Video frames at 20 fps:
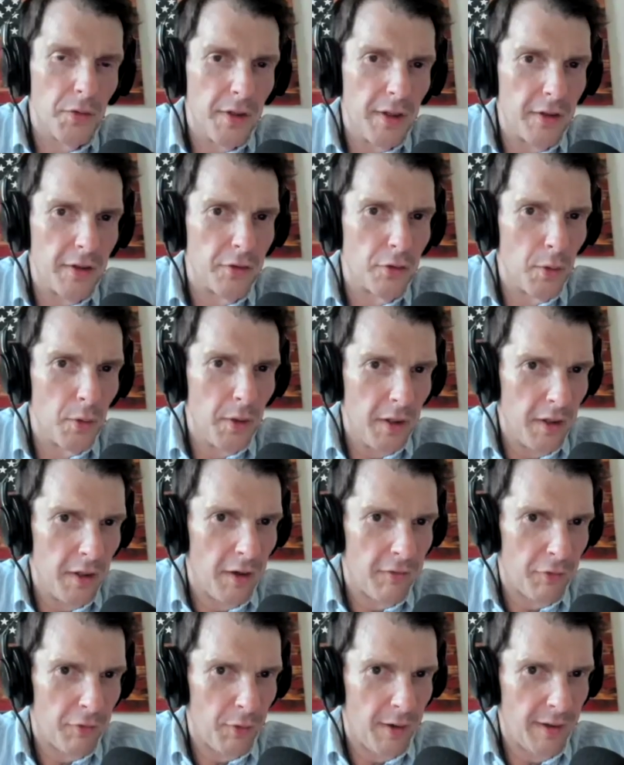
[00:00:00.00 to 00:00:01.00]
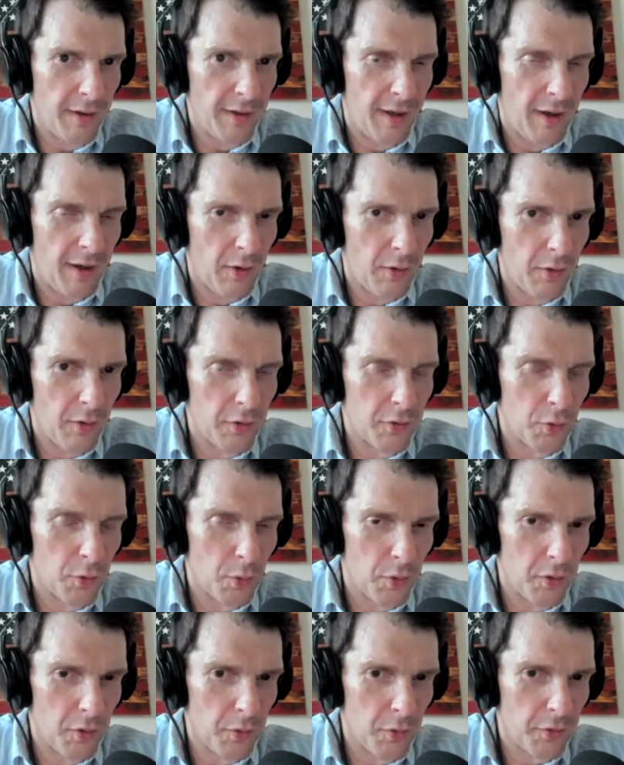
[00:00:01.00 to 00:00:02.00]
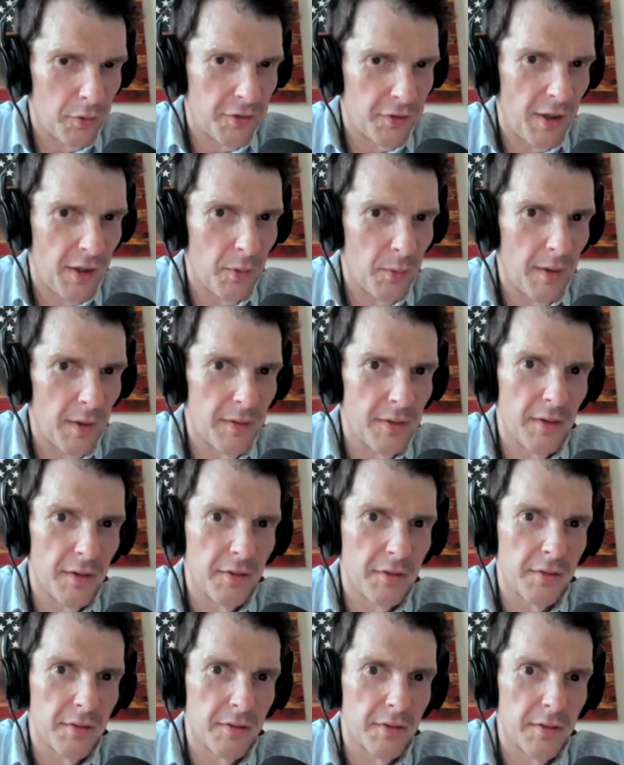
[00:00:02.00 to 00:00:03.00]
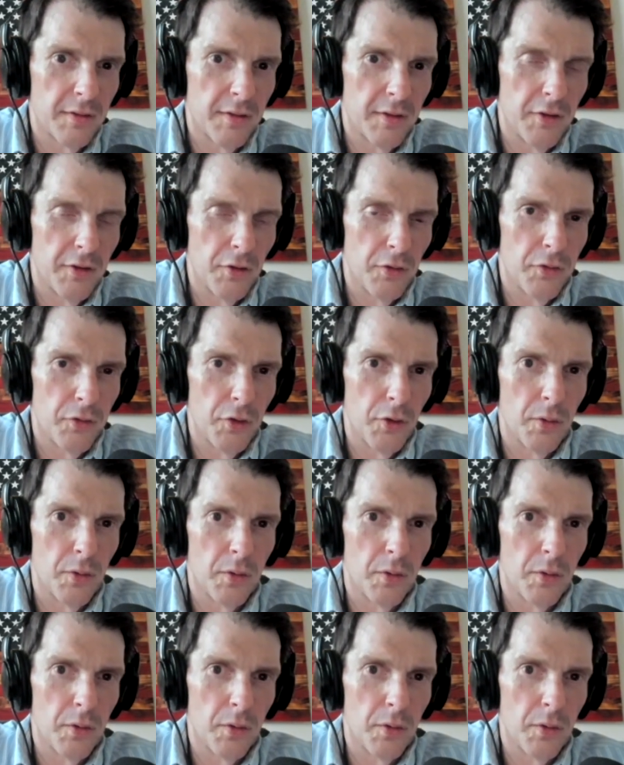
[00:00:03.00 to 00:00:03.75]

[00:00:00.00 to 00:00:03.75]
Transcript: he's doing enough right now in order to accelerate this, in your view?